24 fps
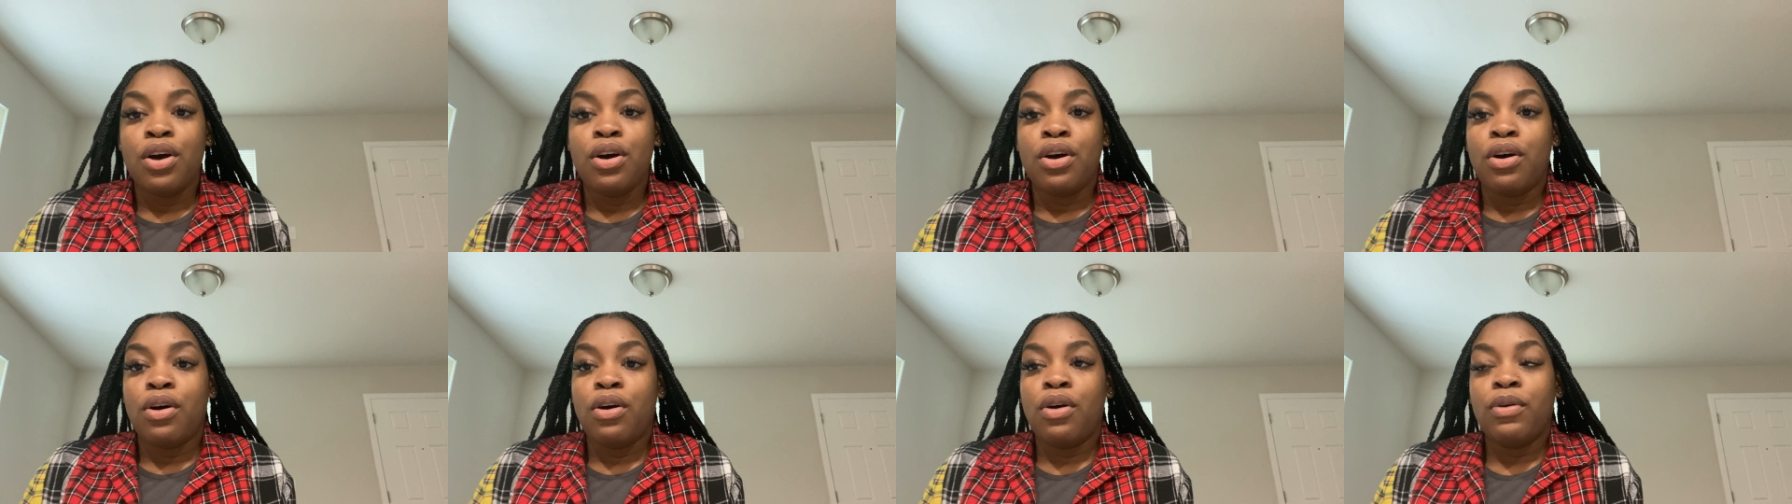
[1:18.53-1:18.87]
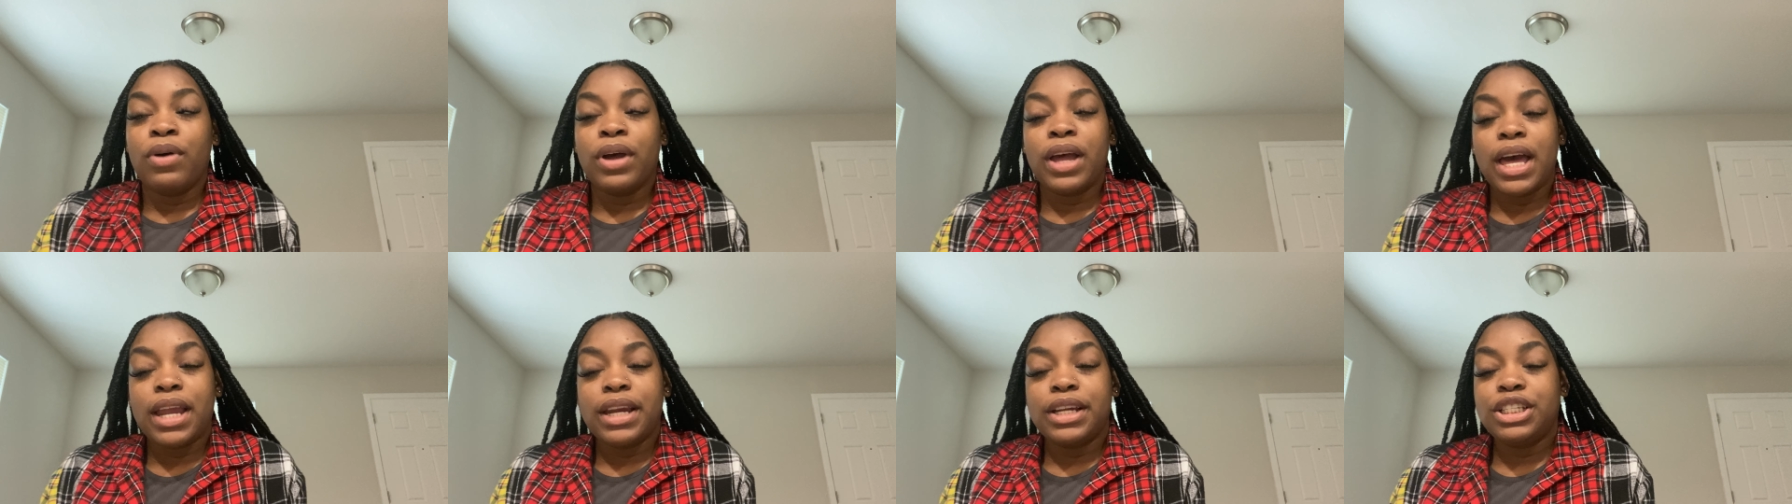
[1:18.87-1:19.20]
on
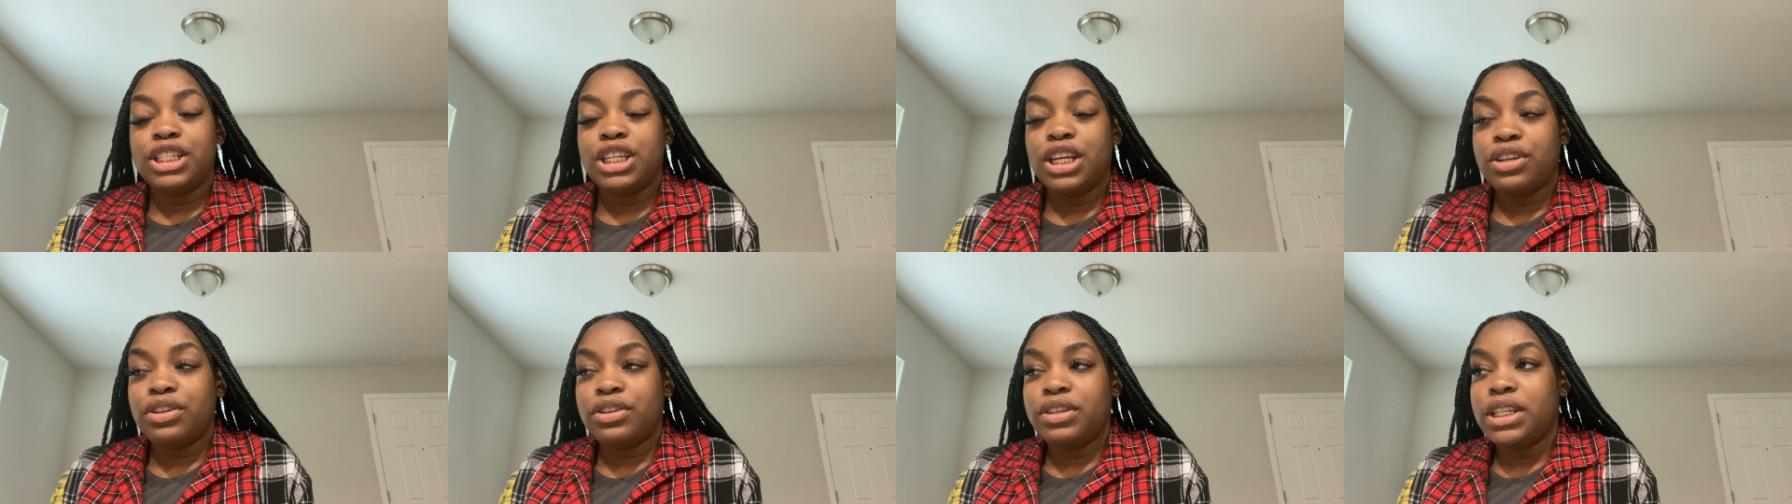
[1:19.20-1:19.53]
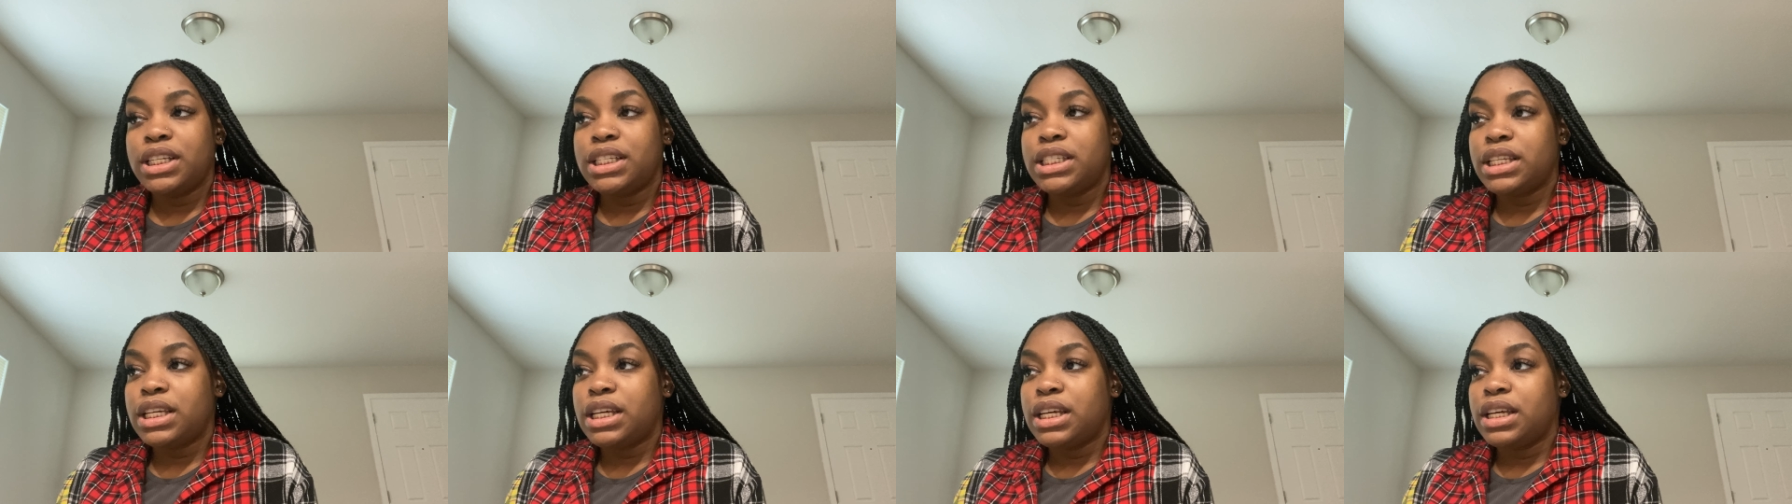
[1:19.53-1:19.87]
what kind of channel
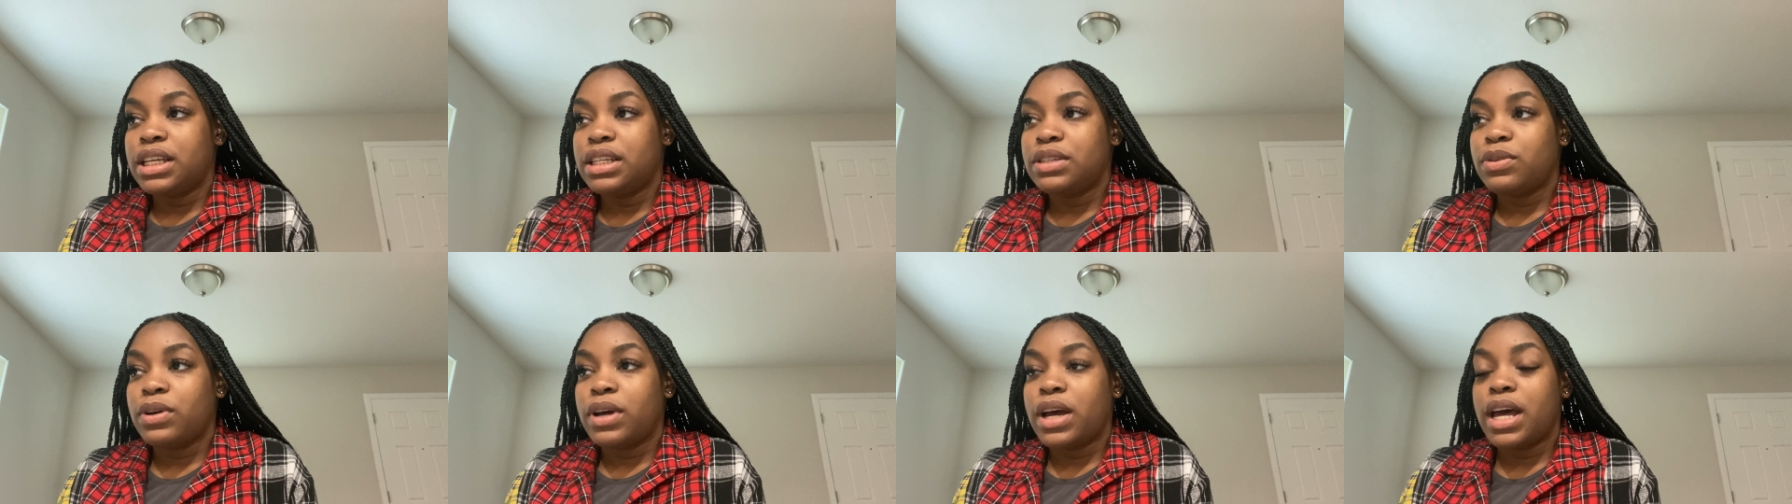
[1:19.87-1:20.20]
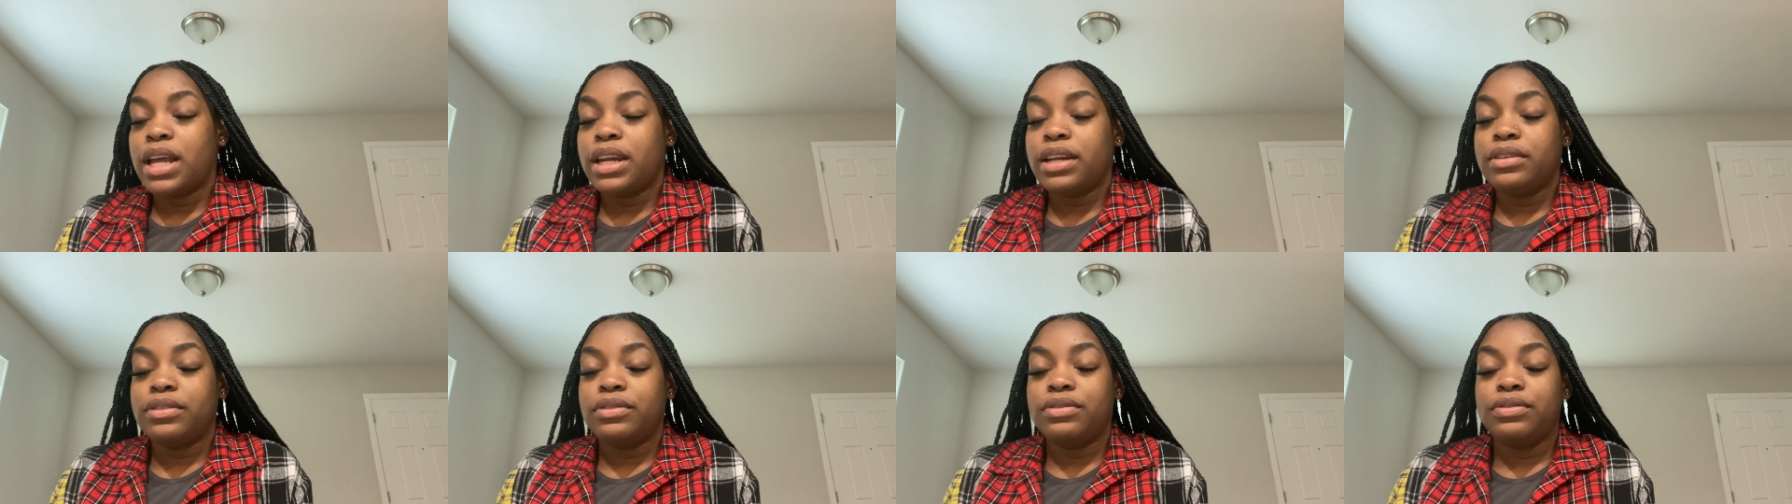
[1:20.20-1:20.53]
this is, what
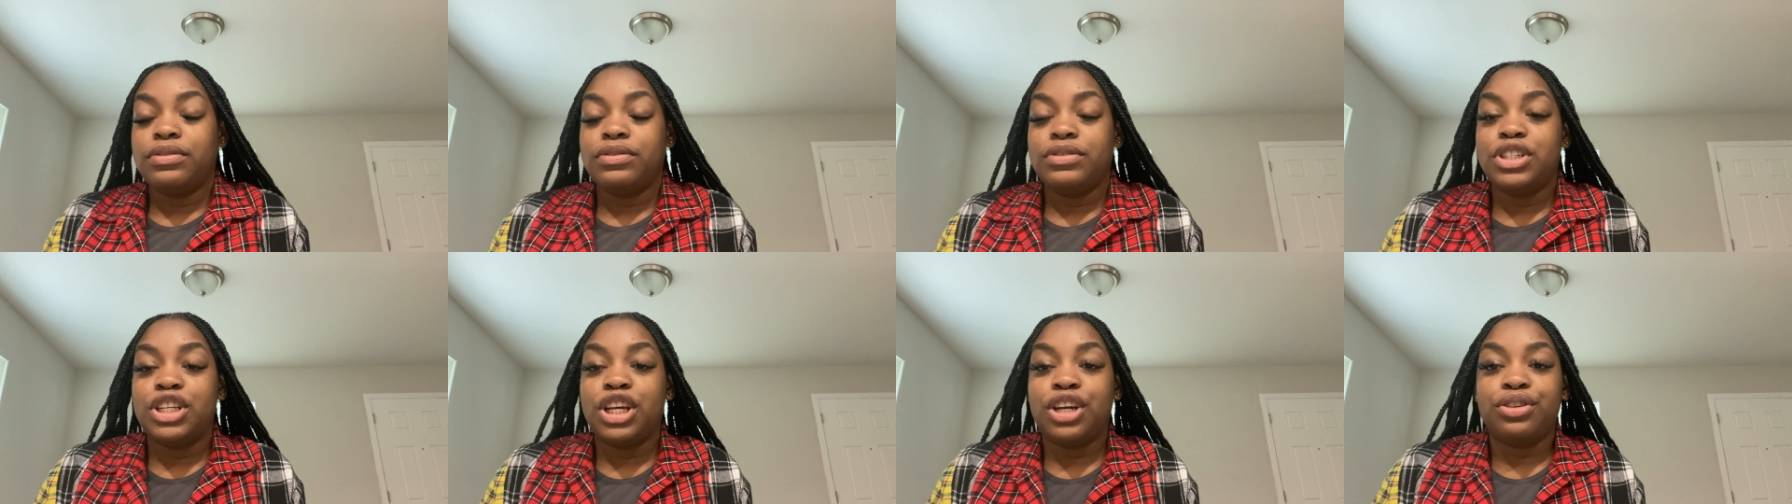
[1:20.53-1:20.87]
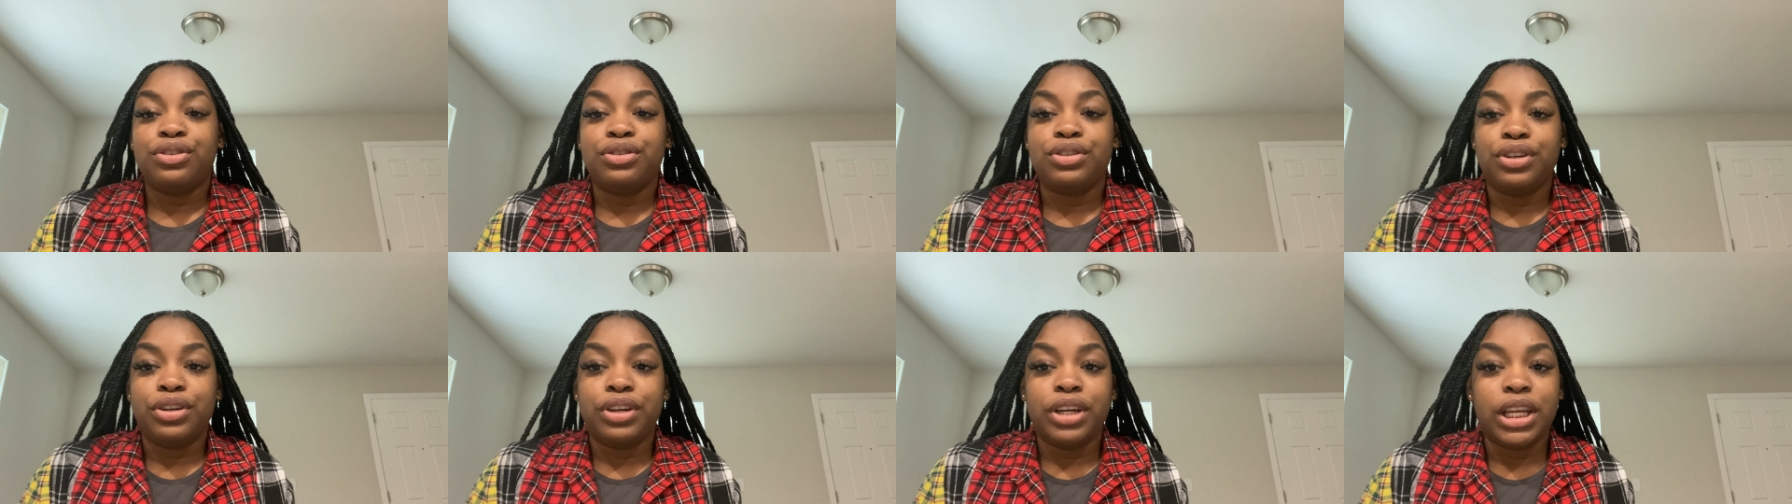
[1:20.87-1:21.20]
kind of
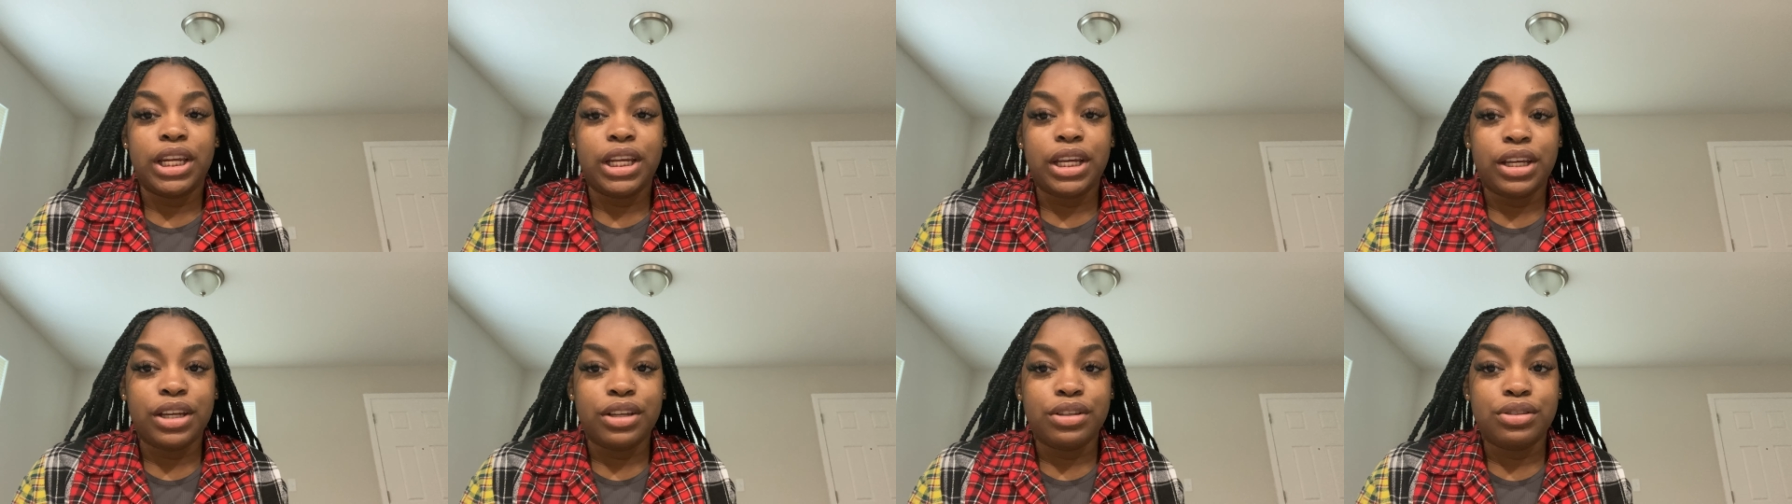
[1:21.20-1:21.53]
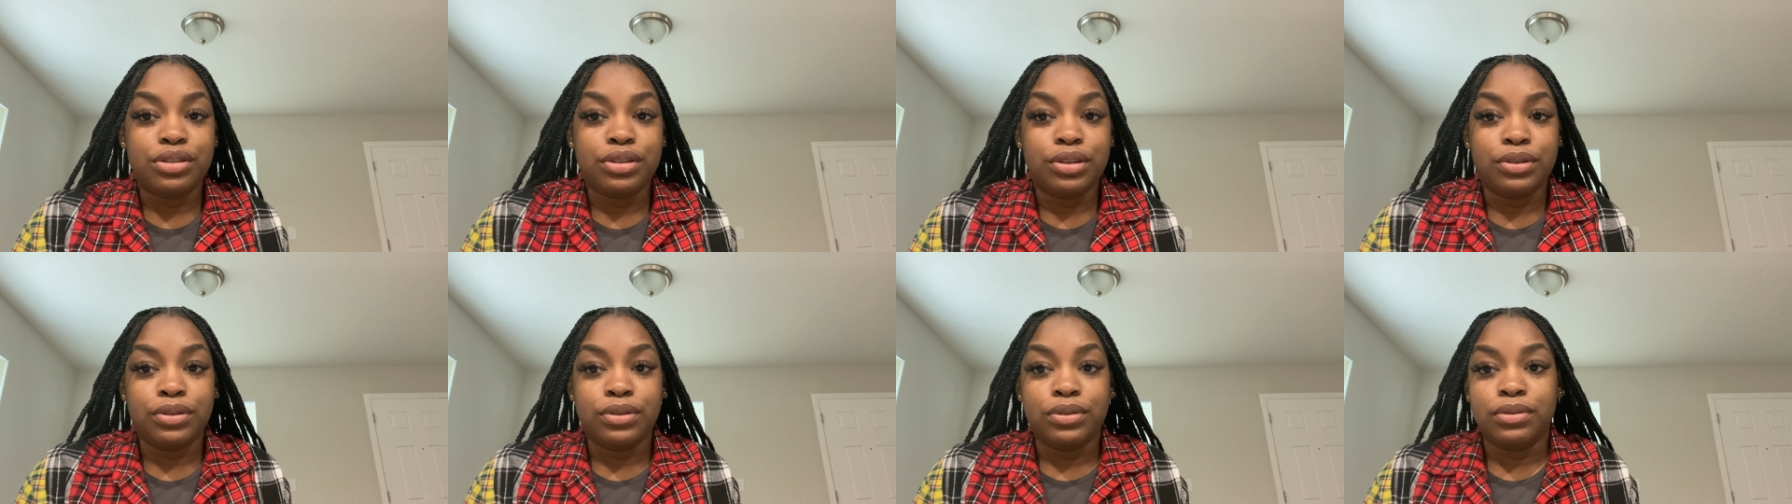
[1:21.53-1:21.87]
channel you're getting
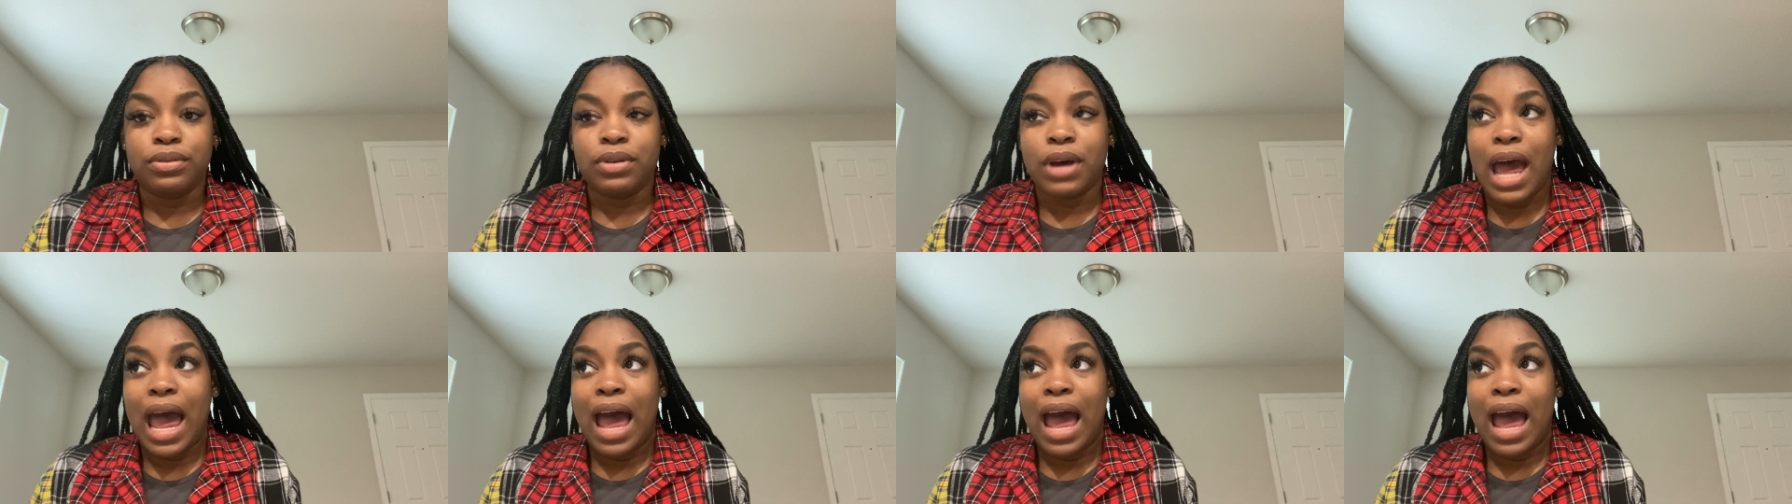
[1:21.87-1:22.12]
into.